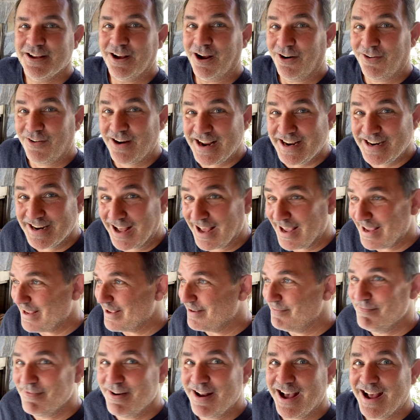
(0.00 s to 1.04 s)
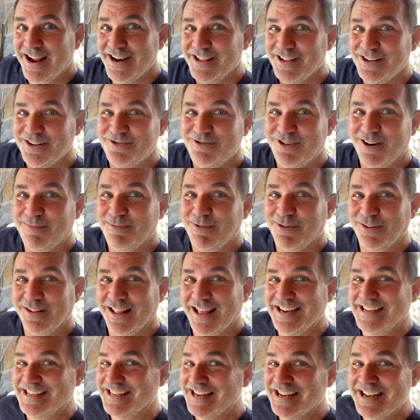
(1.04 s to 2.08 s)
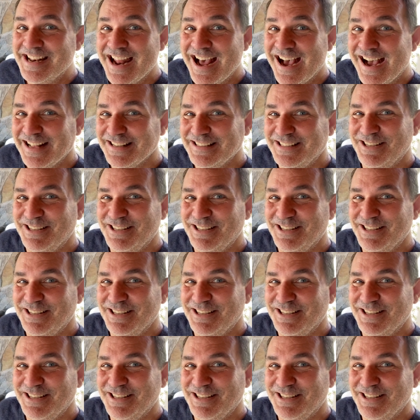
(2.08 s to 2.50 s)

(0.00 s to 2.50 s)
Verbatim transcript: All right, I am not in trouble. I did not